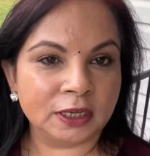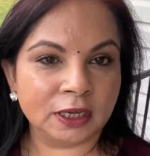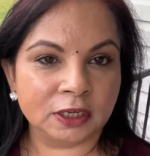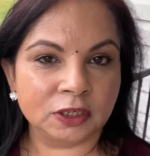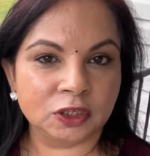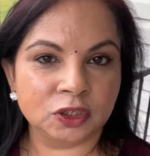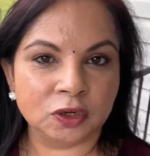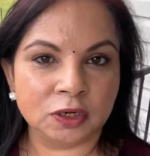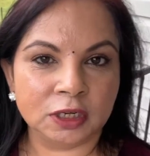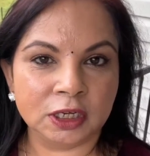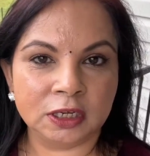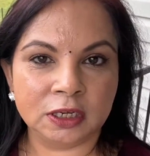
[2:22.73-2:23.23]

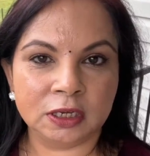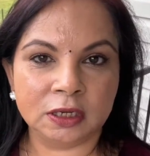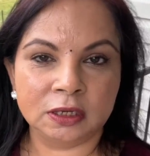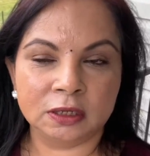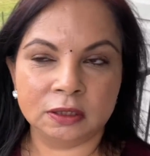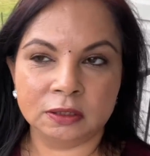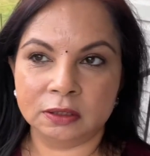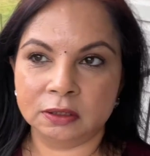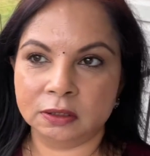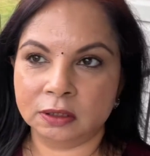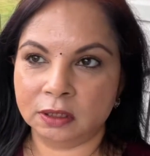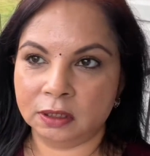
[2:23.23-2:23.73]

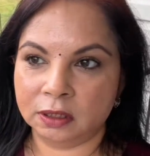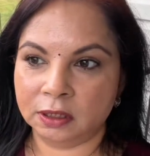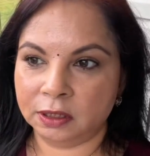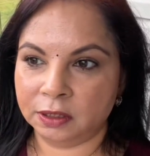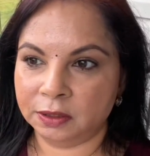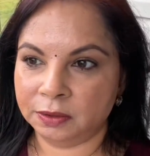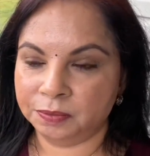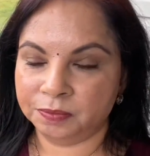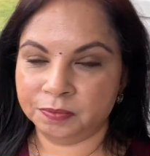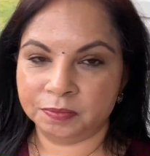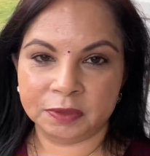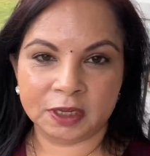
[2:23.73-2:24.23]
actually,
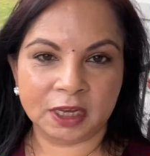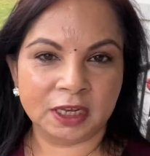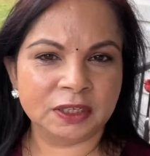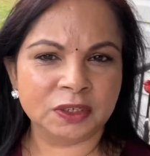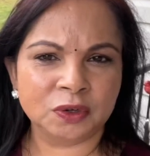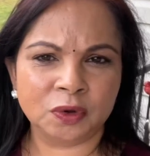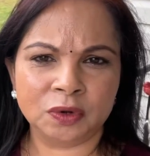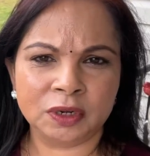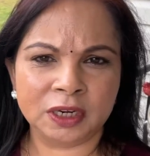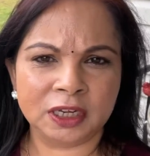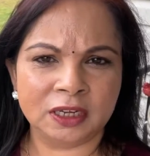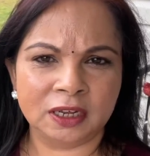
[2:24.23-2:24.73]
it's
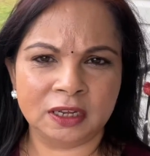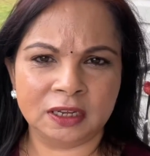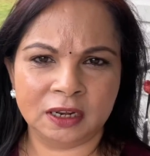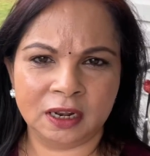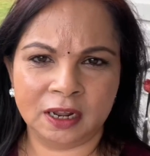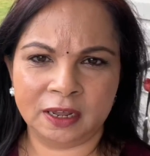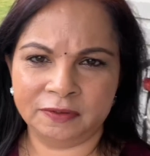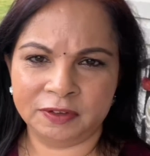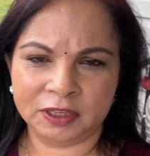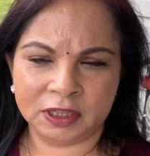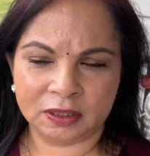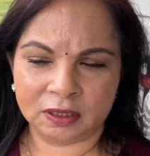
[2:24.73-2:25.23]
only
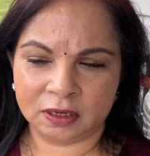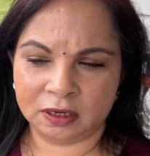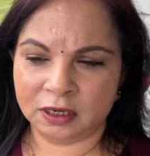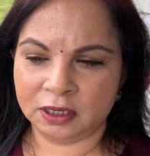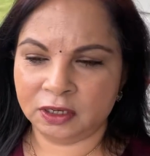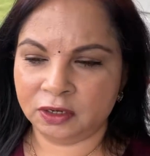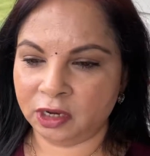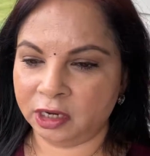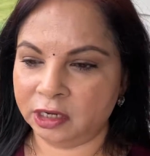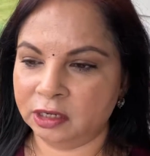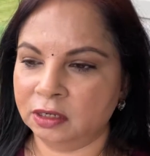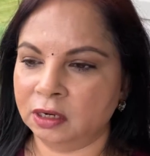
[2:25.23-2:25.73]

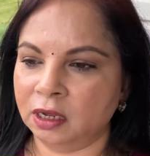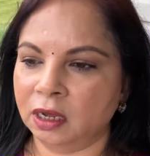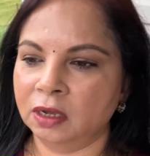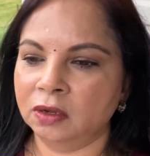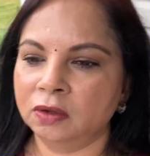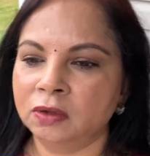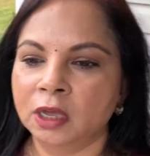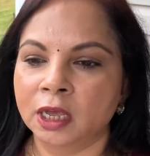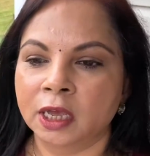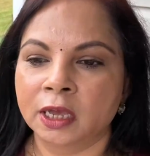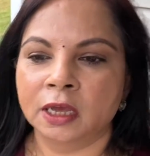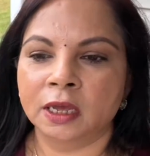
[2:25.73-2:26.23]
11:30 right
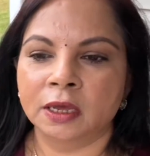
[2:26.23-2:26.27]
now,